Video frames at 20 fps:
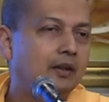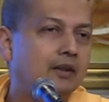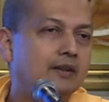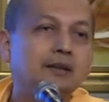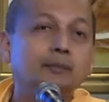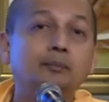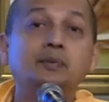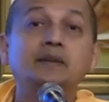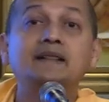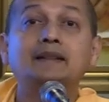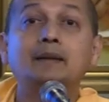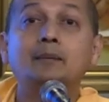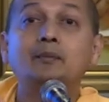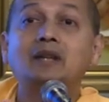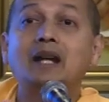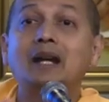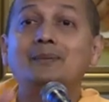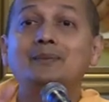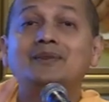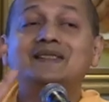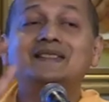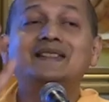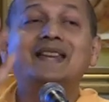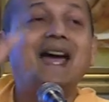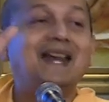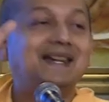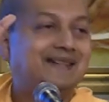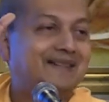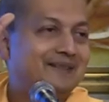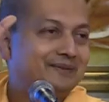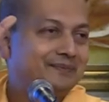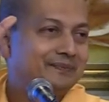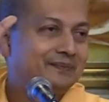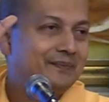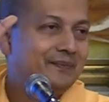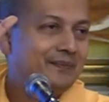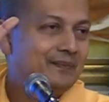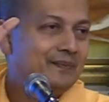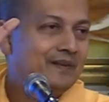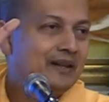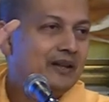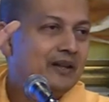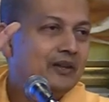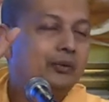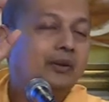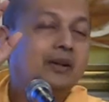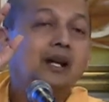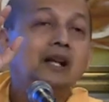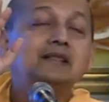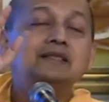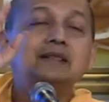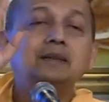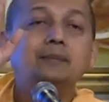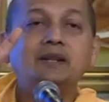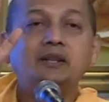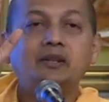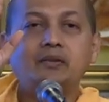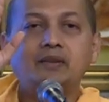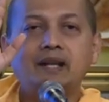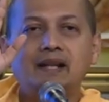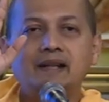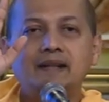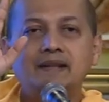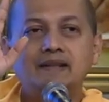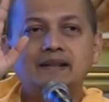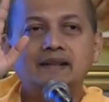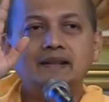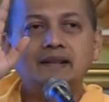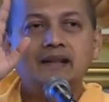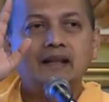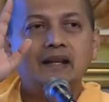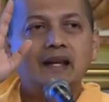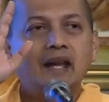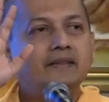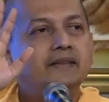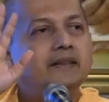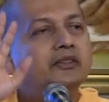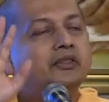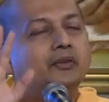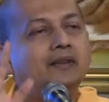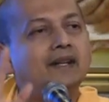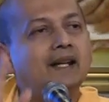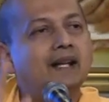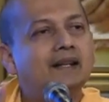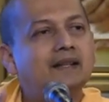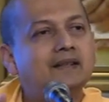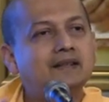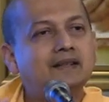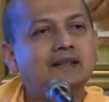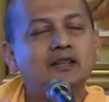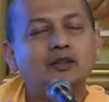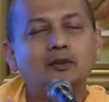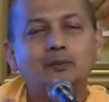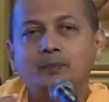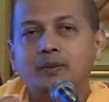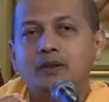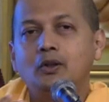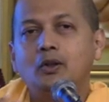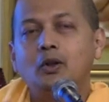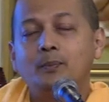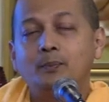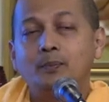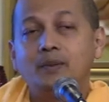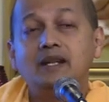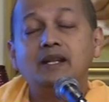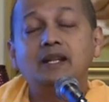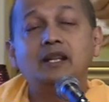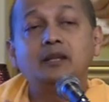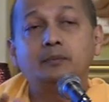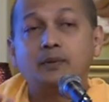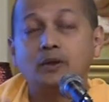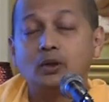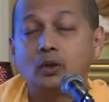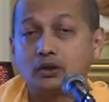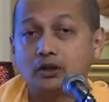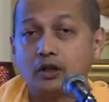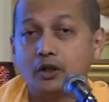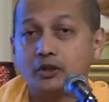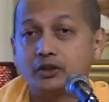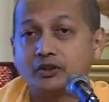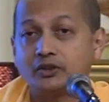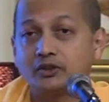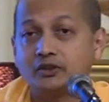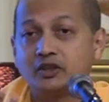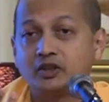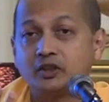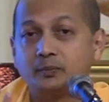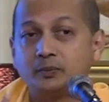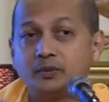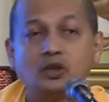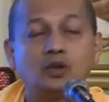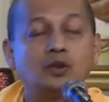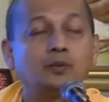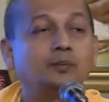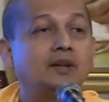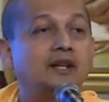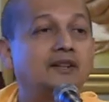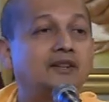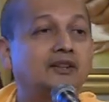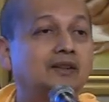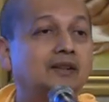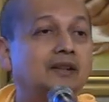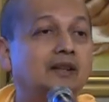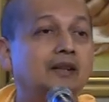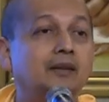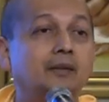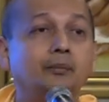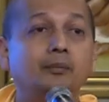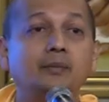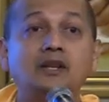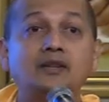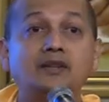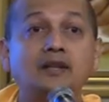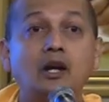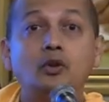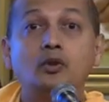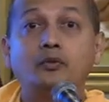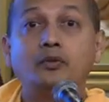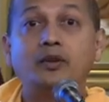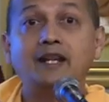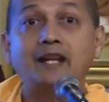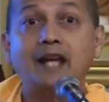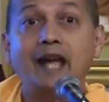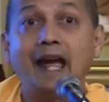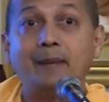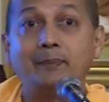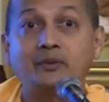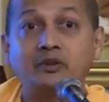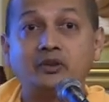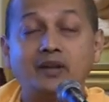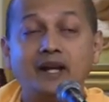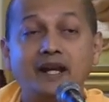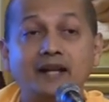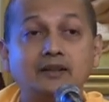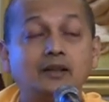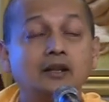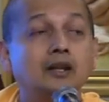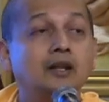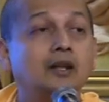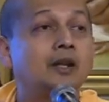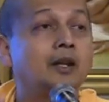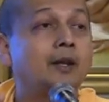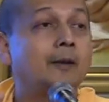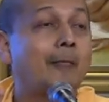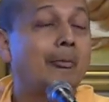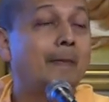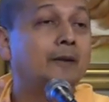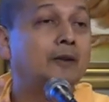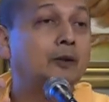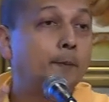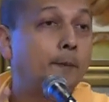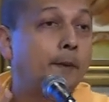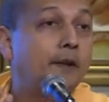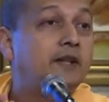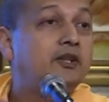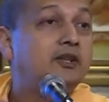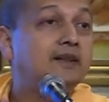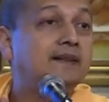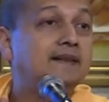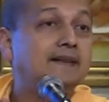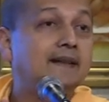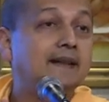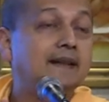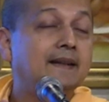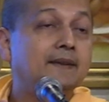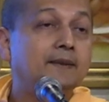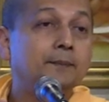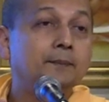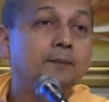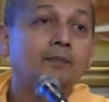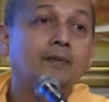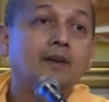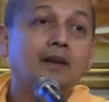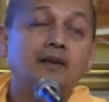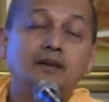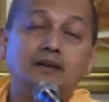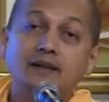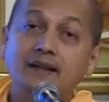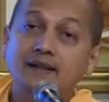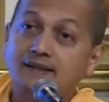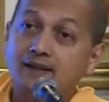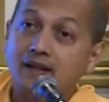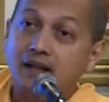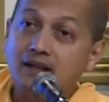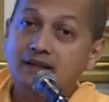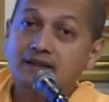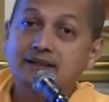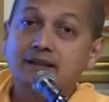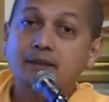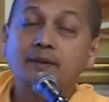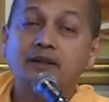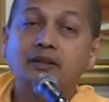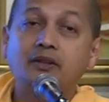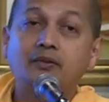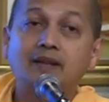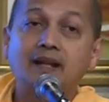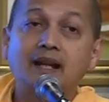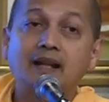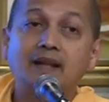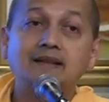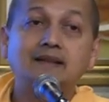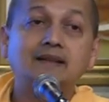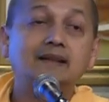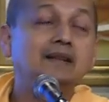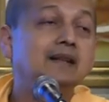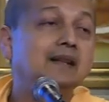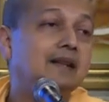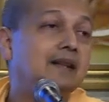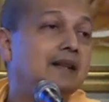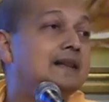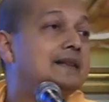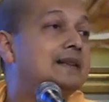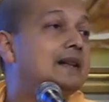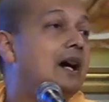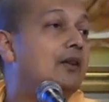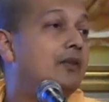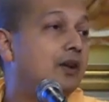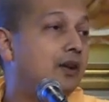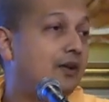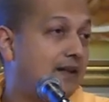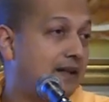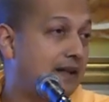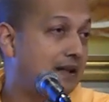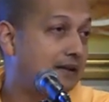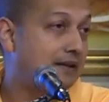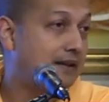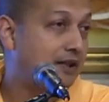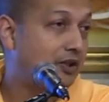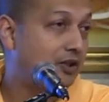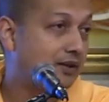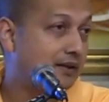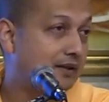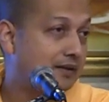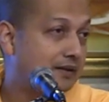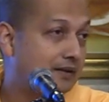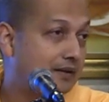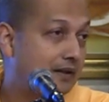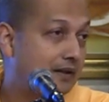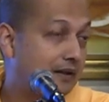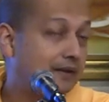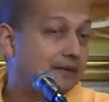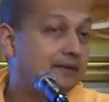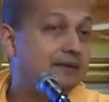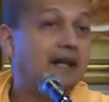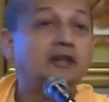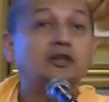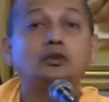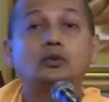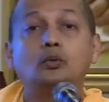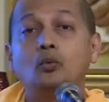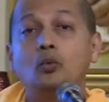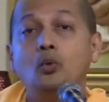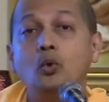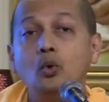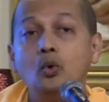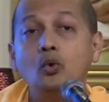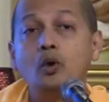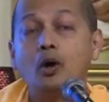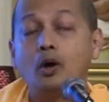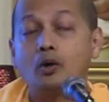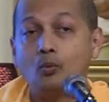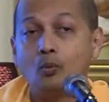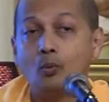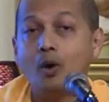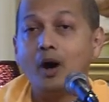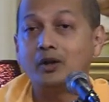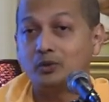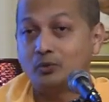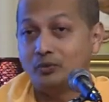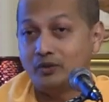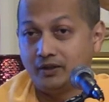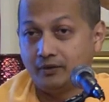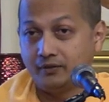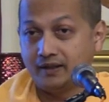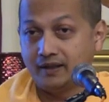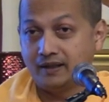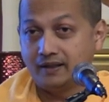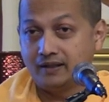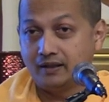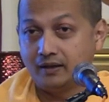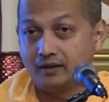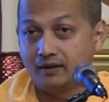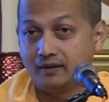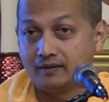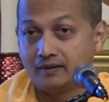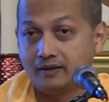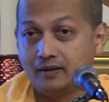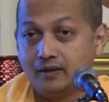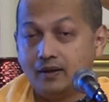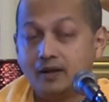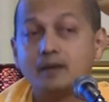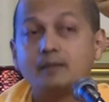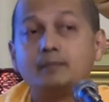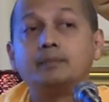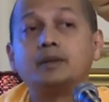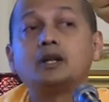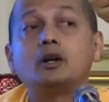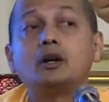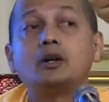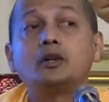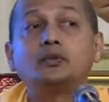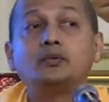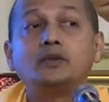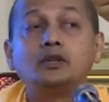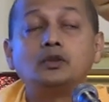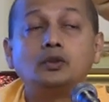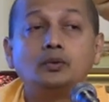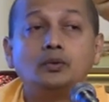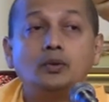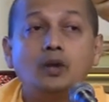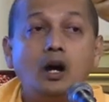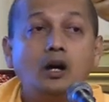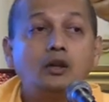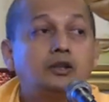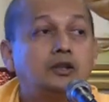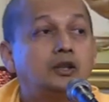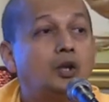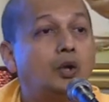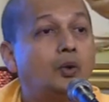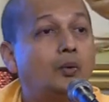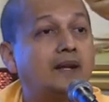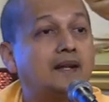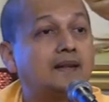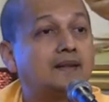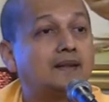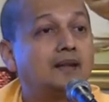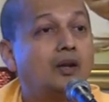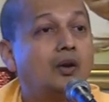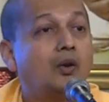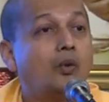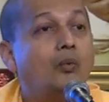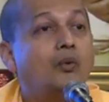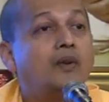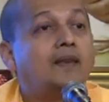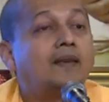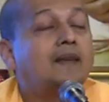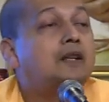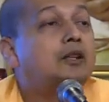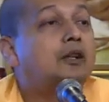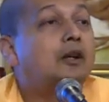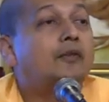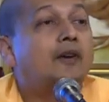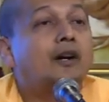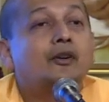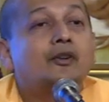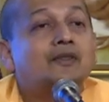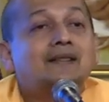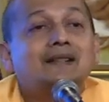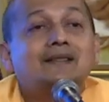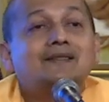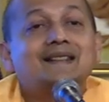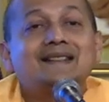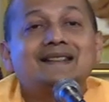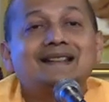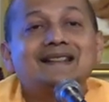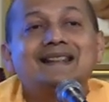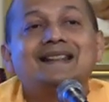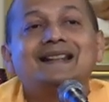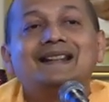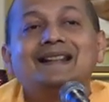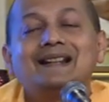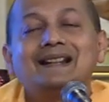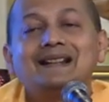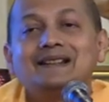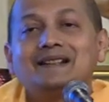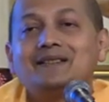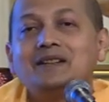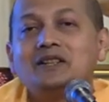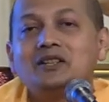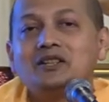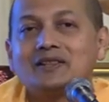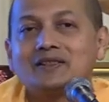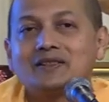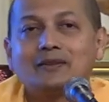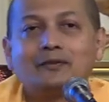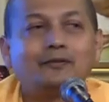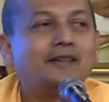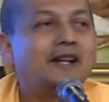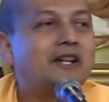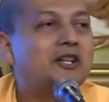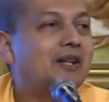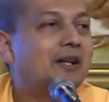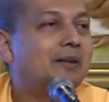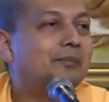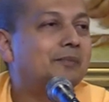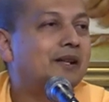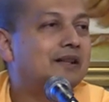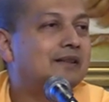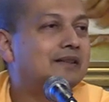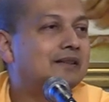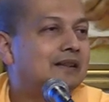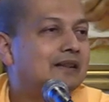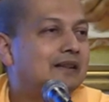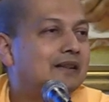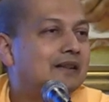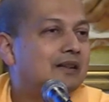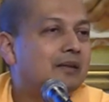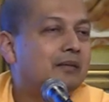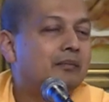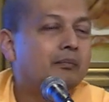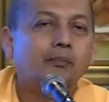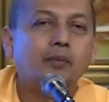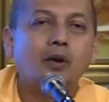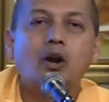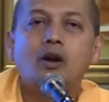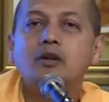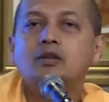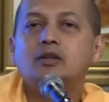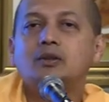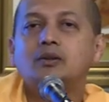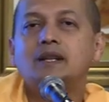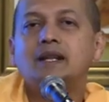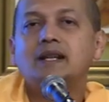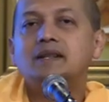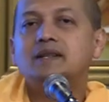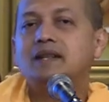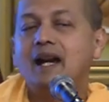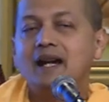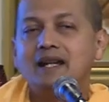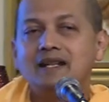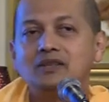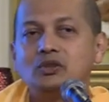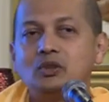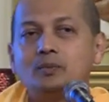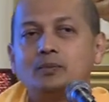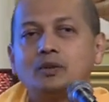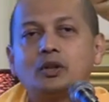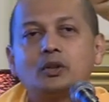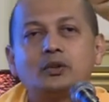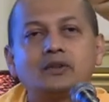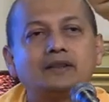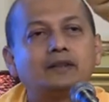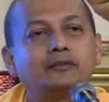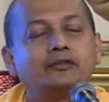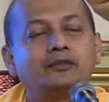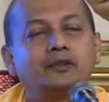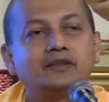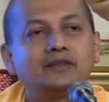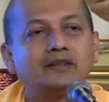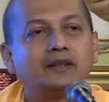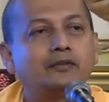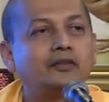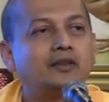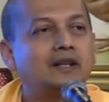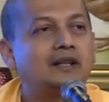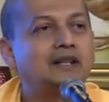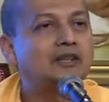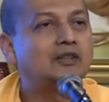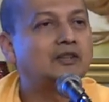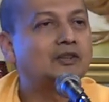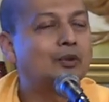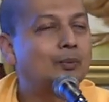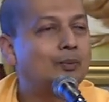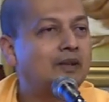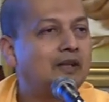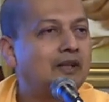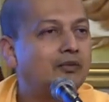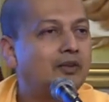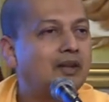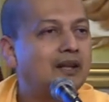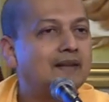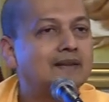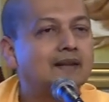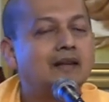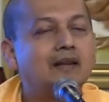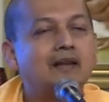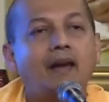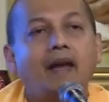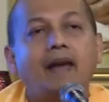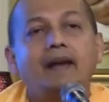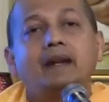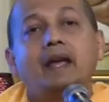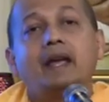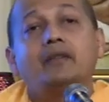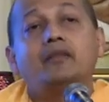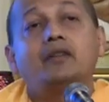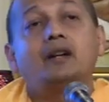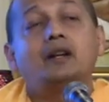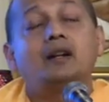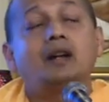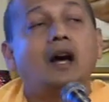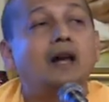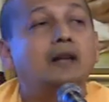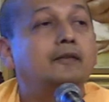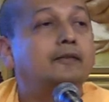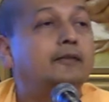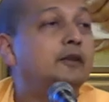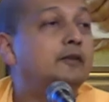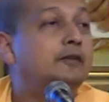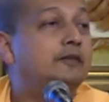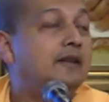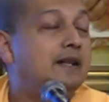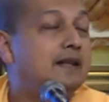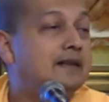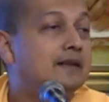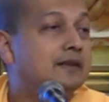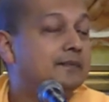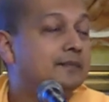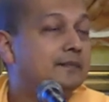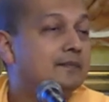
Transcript: Simply sometimes that. So an ultimate reality. And this reality is pure being, pure consciousness, pure bliss. May sound very abstract, but the Upanishad says, this ultimate reality is our real nature. That's who or what we really are. Because we do not know it, we think of ourselves as these little creatures of flesh and blood, born today, dying tomorrow, suffering in so many ways, and ever unfulfilled.